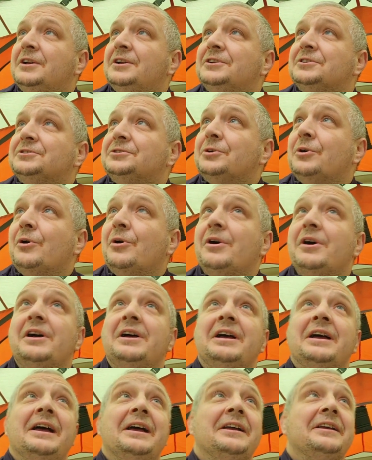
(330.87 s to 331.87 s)
So
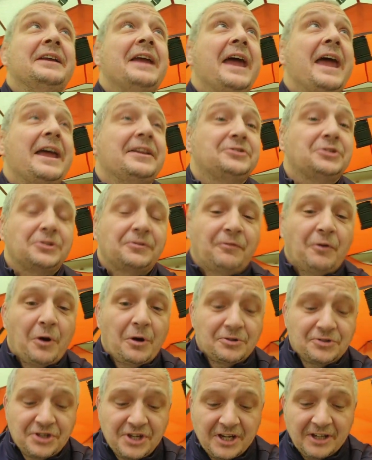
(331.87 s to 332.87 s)
yeah, just thought
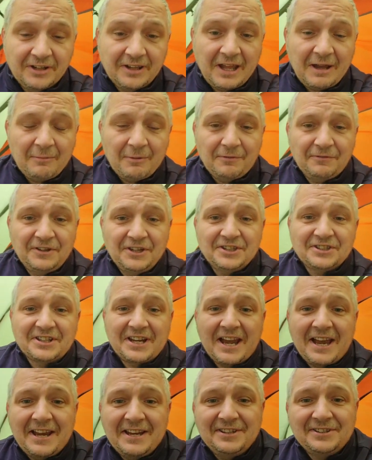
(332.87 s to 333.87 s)
I'd share that with you
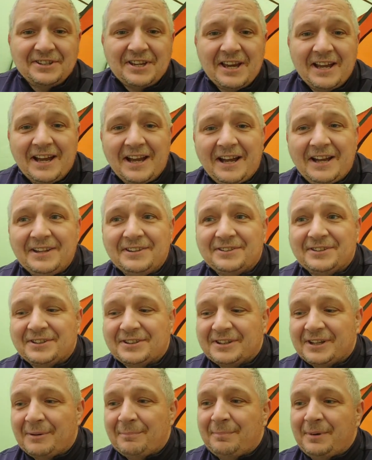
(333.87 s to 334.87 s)
guys, and
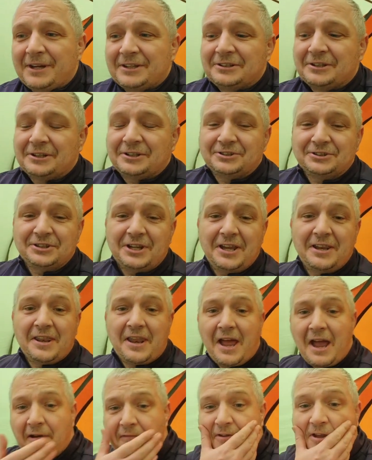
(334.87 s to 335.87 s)
I'm basically sitting
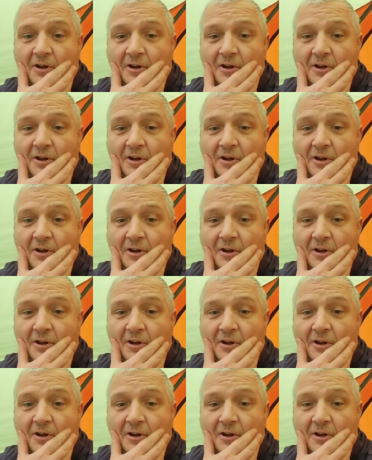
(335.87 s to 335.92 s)
having a